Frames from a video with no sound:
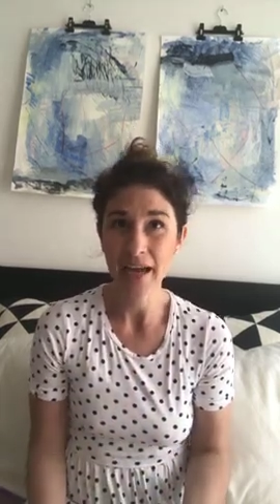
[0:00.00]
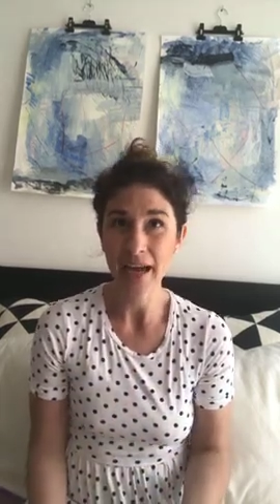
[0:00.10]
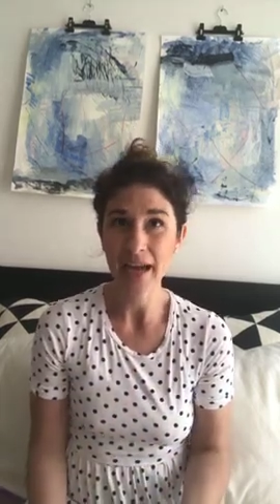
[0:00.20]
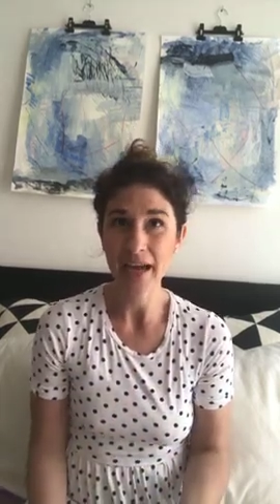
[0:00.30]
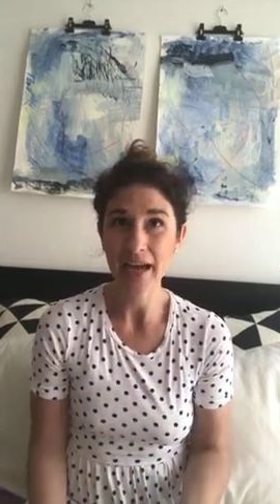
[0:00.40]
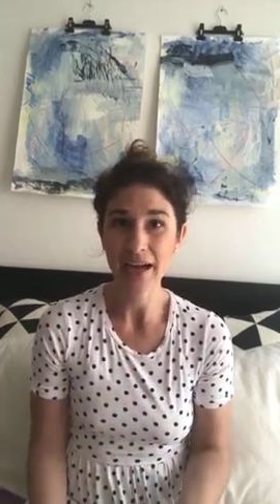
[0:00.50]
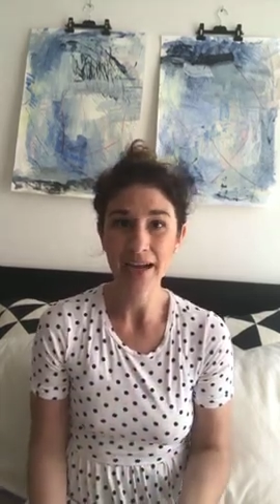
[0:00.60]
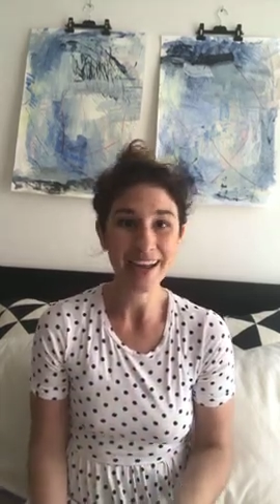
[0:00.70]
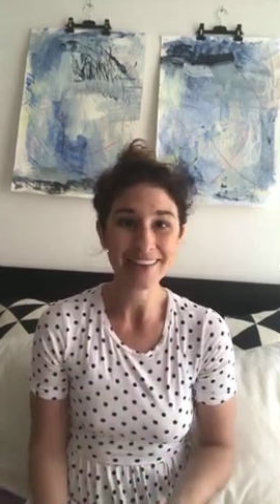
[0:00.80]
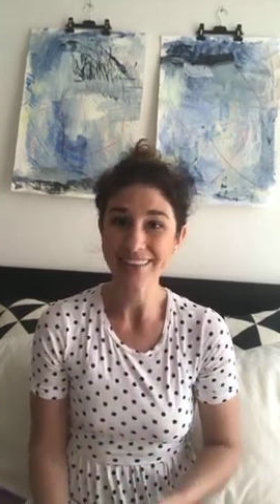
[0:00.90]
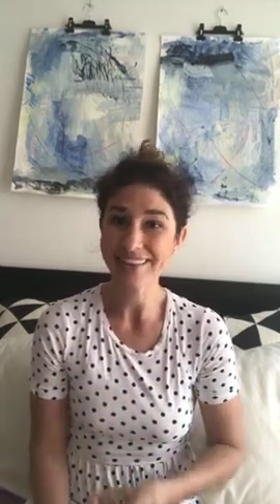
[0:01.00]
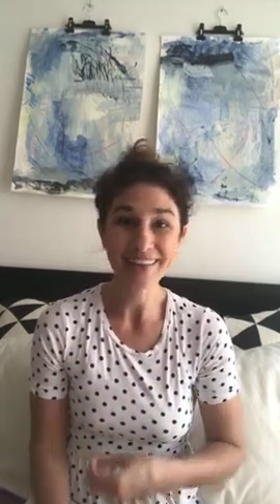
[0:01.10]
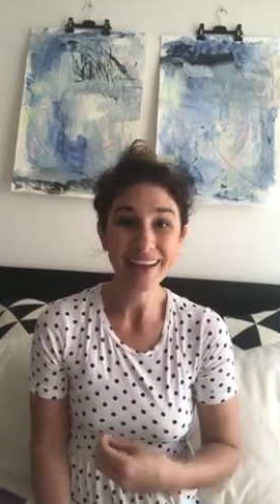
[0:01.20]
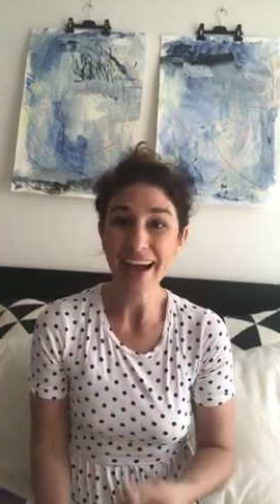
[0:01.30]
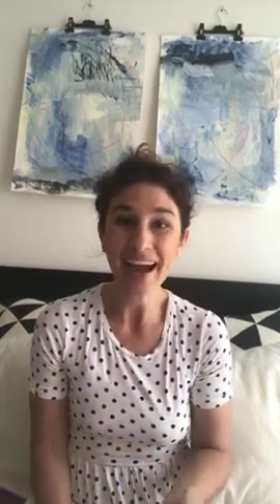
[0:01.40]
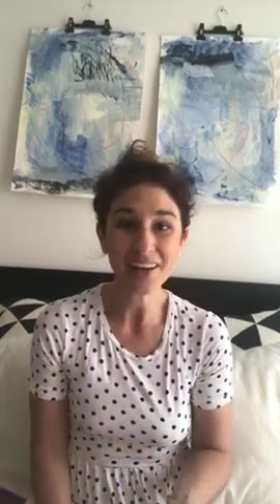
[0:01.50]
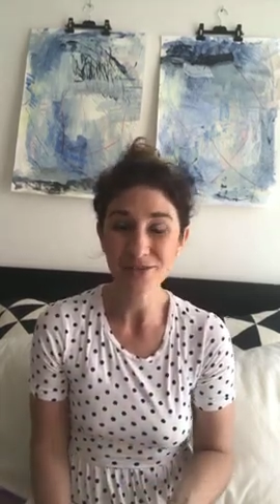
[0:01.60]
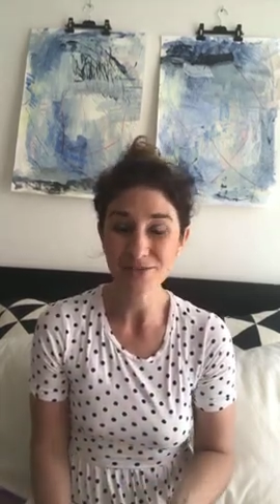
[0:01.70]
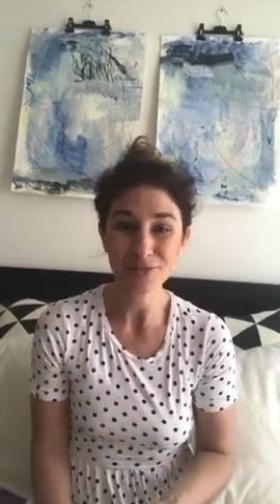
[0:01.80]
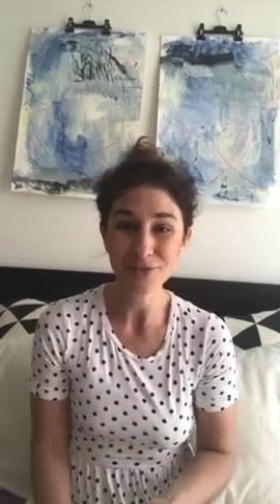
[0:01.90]
and it cannot
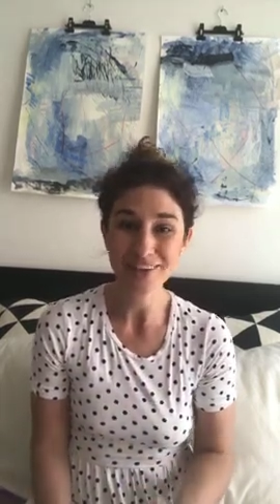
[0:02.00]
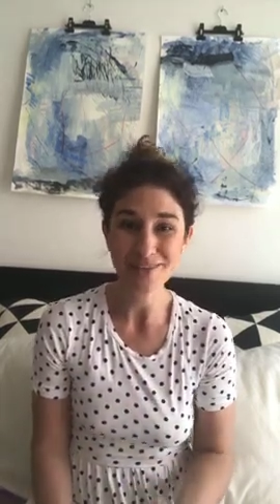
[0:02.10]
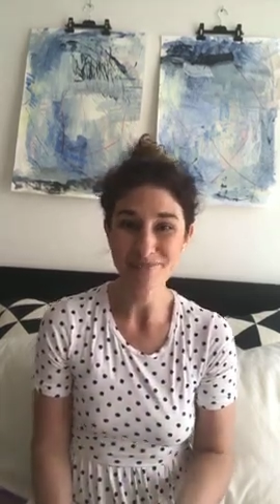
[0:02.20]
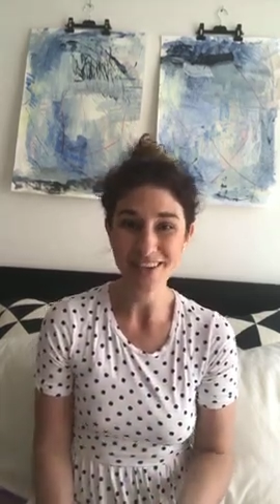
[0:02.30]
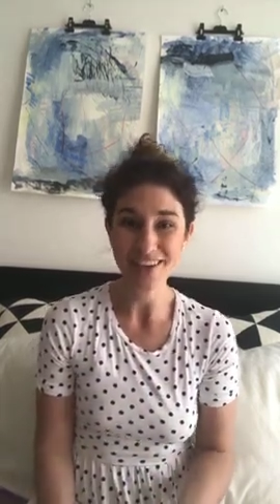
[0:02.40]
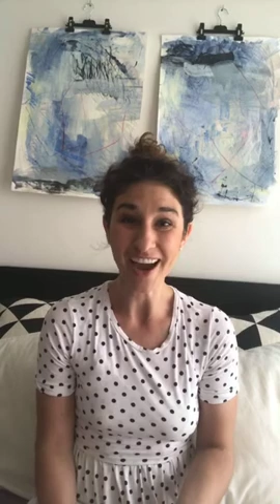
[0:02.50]
really be